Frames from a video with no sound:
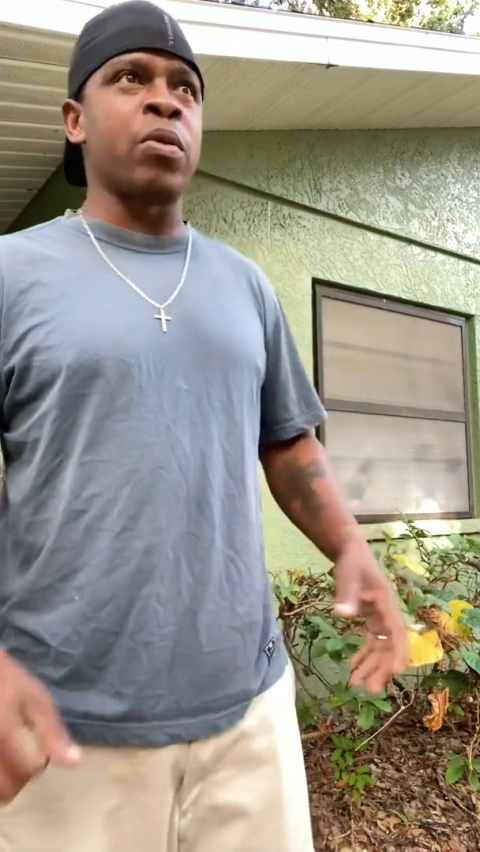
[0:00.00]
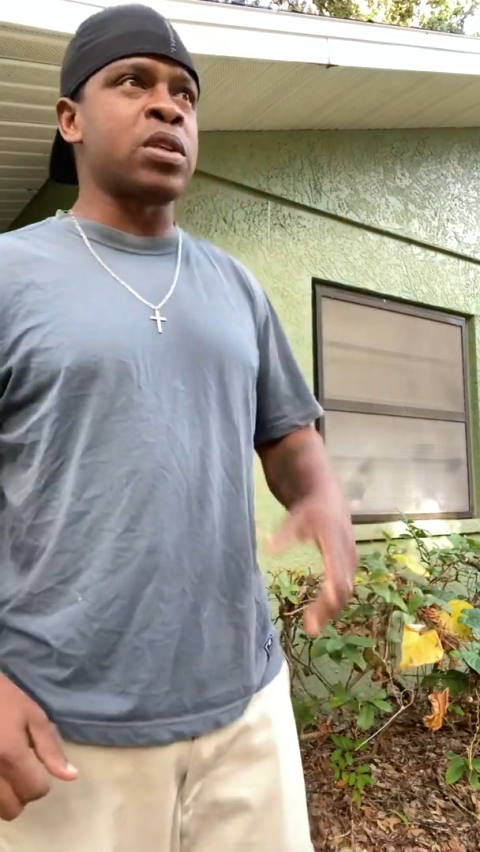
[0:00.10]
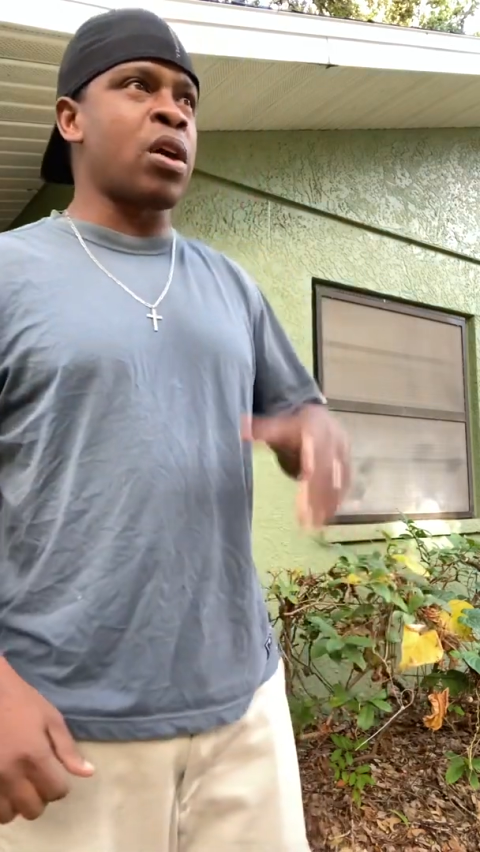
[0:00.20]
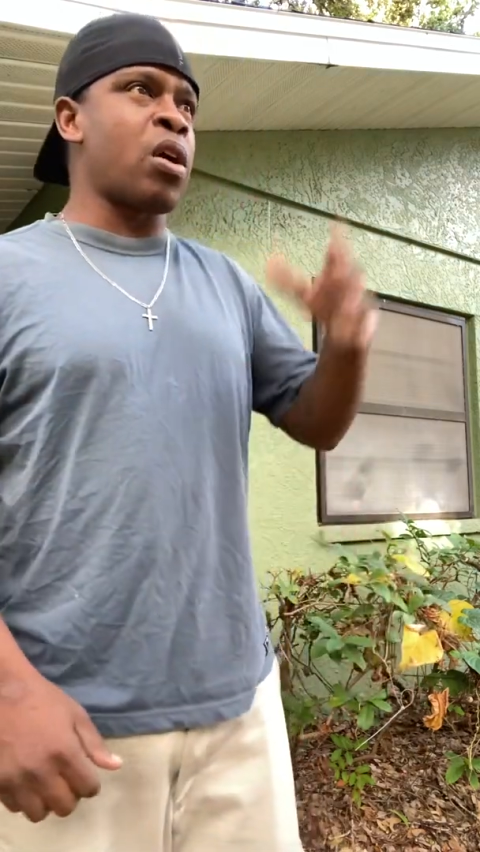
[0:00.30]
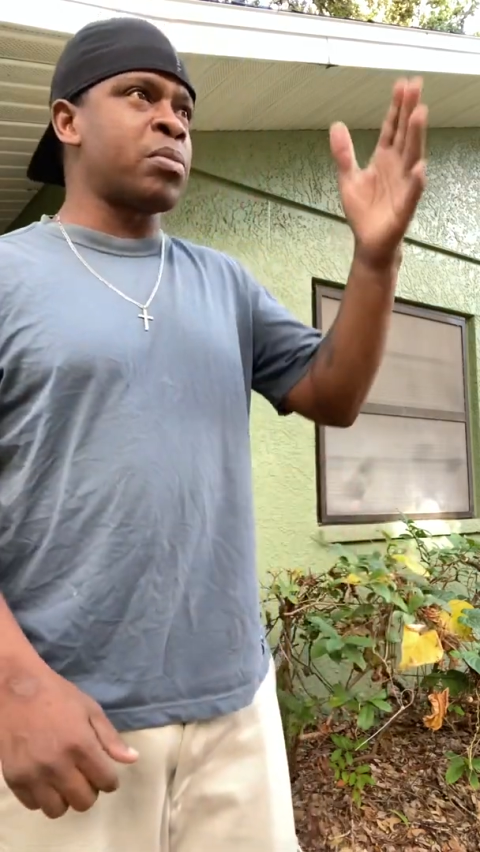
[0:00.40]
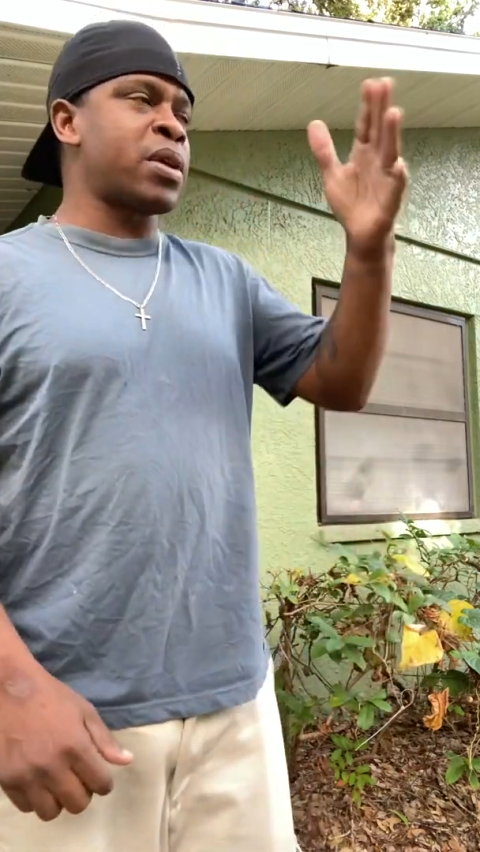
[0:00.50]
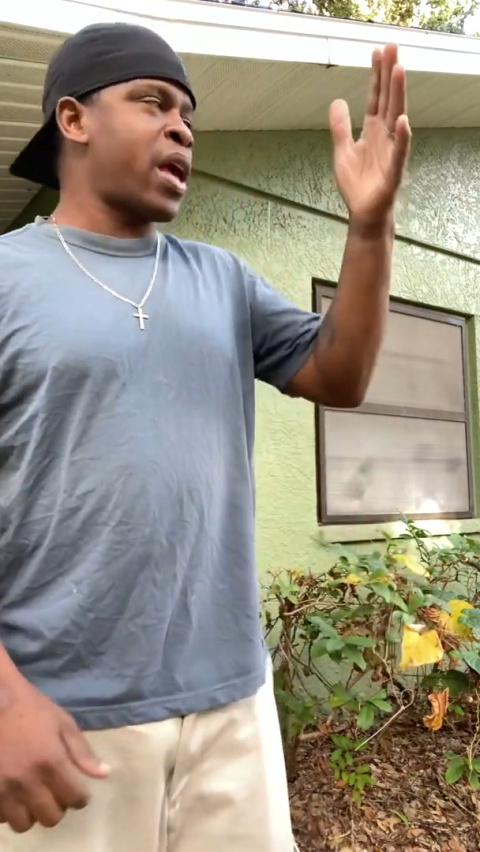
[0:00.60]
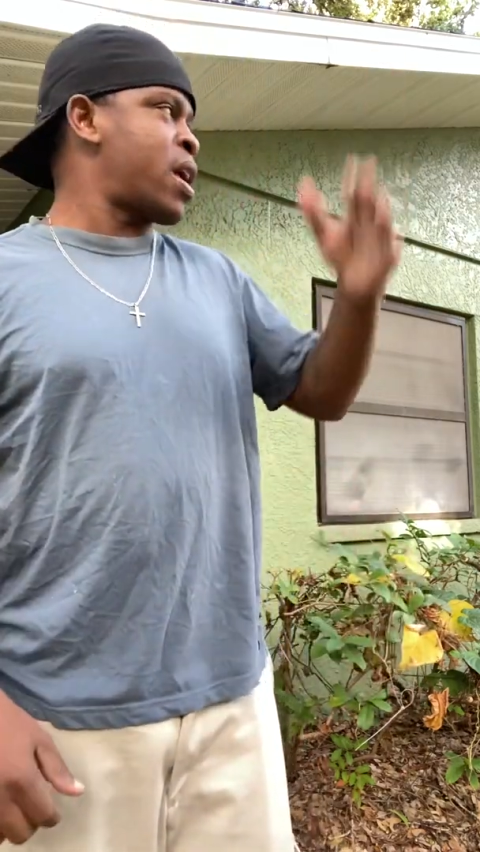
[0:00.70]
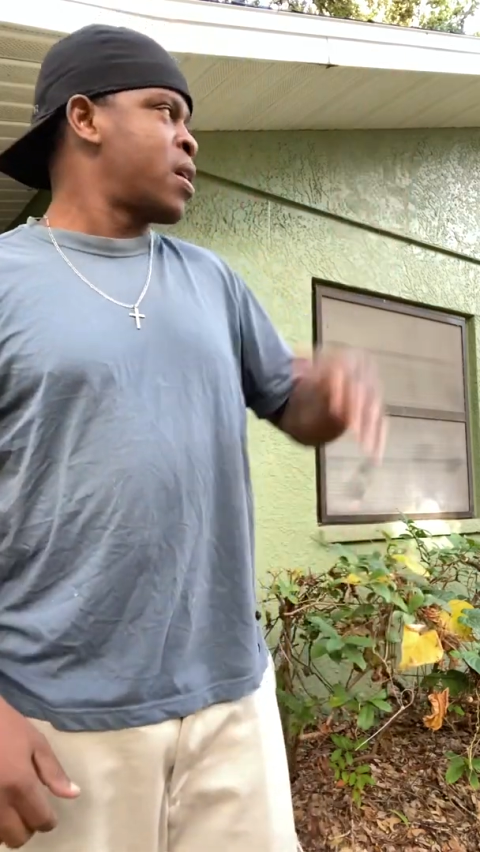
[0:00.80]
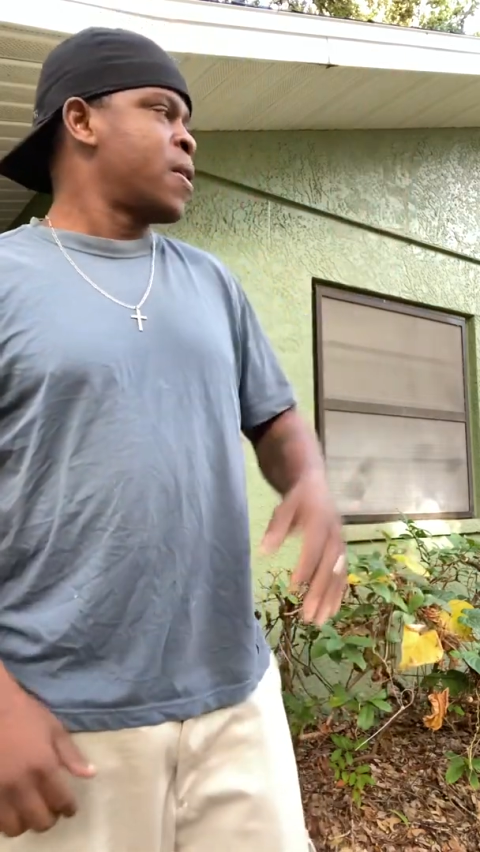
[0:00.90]
at,
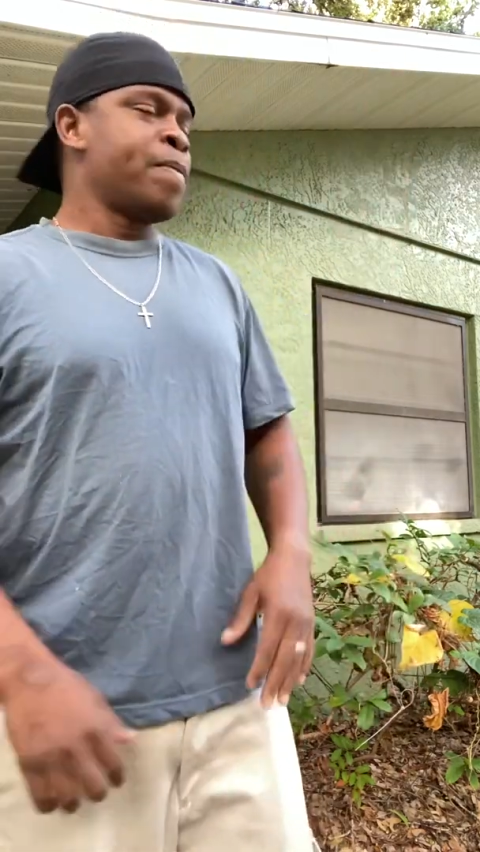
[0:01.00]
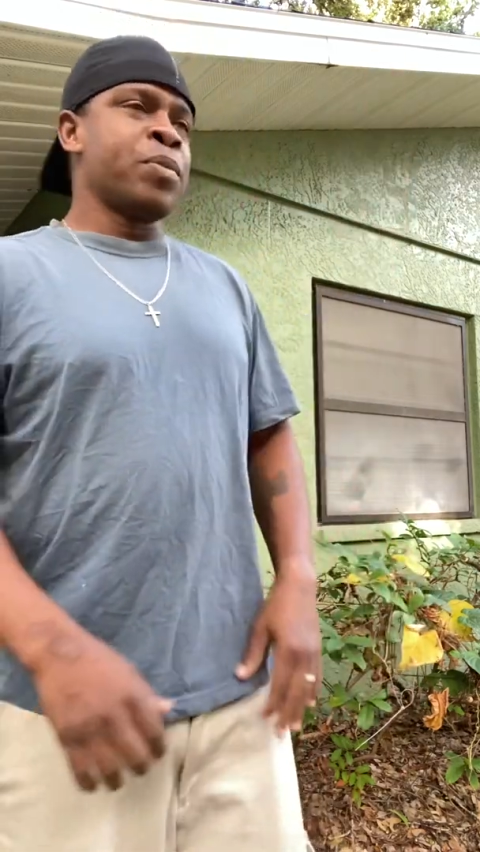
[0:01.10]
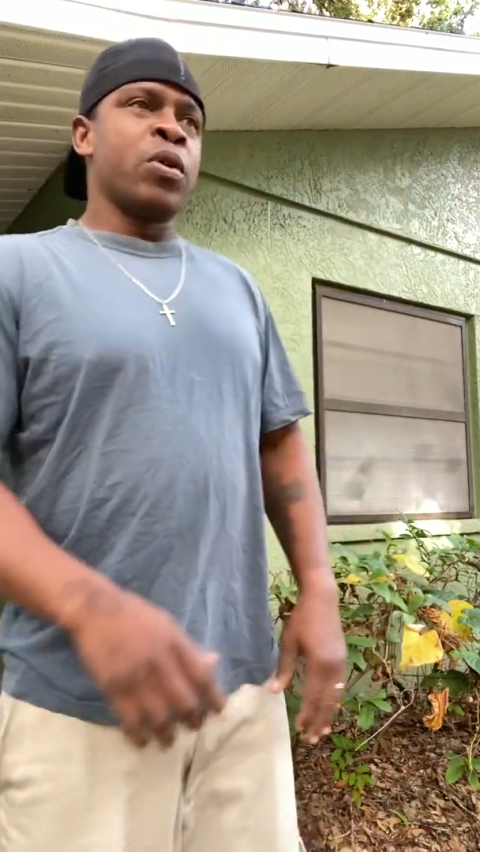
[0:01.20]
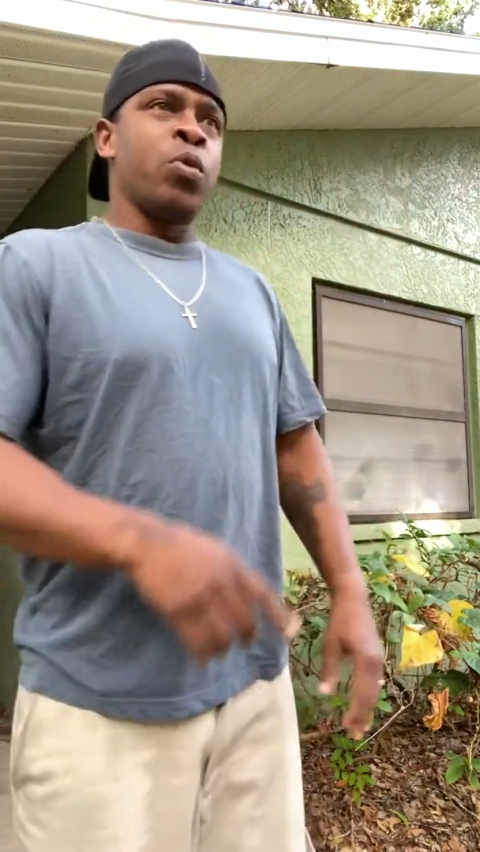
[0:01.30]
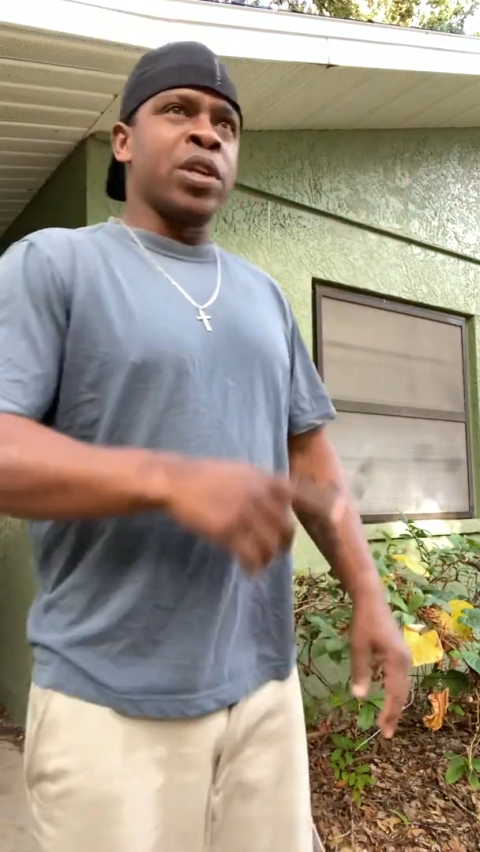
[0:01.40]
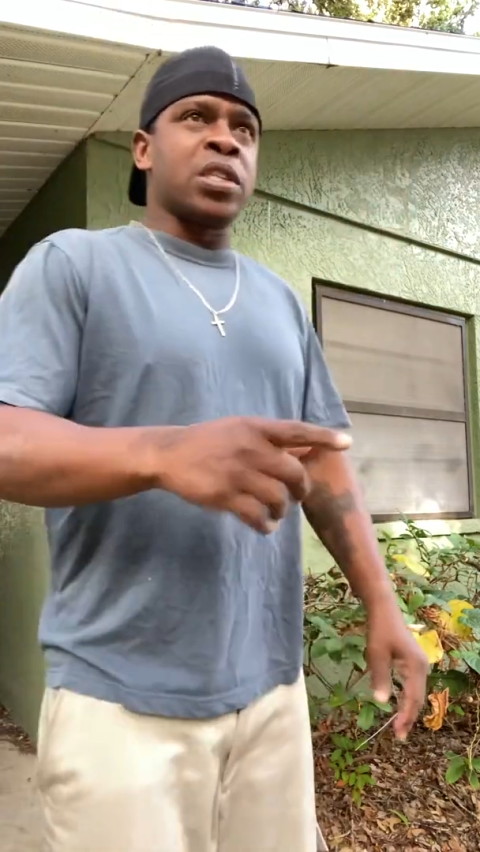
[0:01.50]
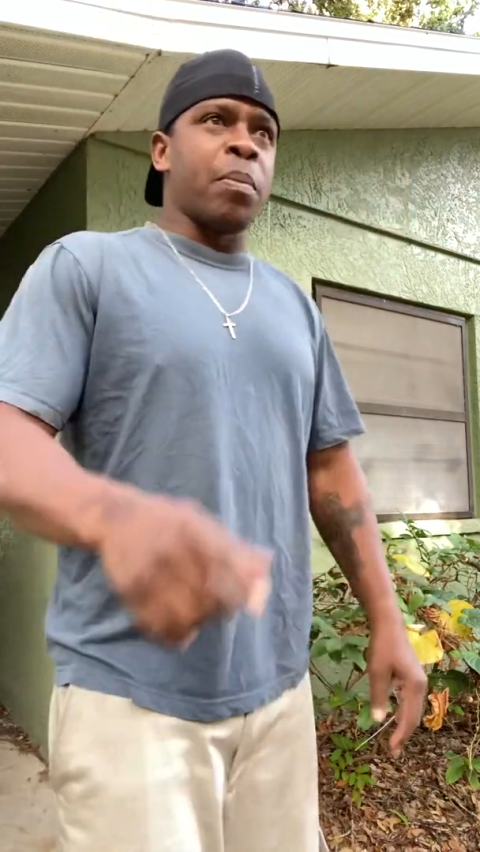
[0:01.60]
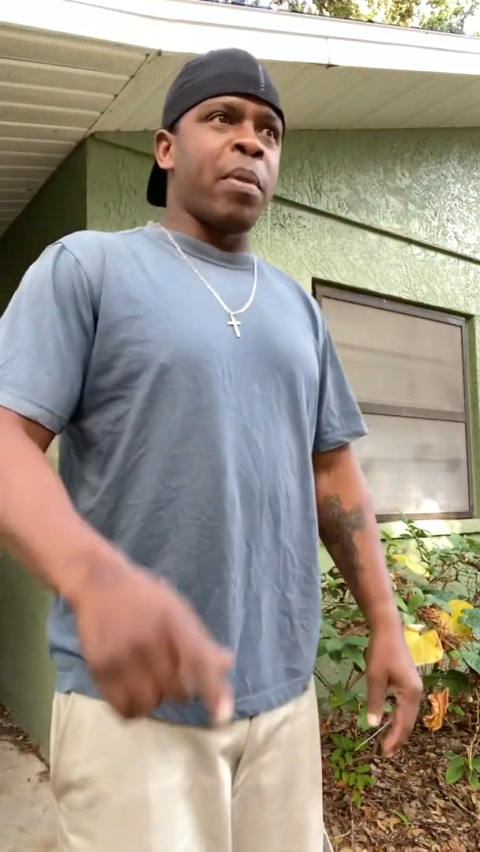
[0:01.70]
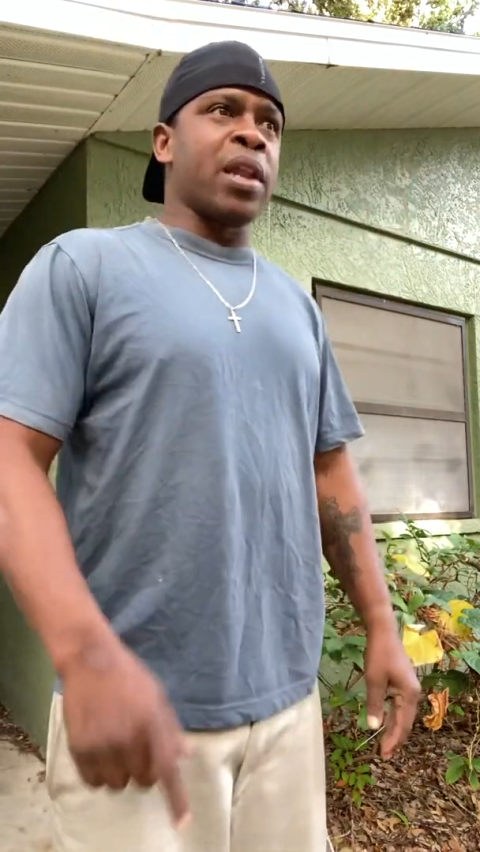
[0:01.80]
went to the manager.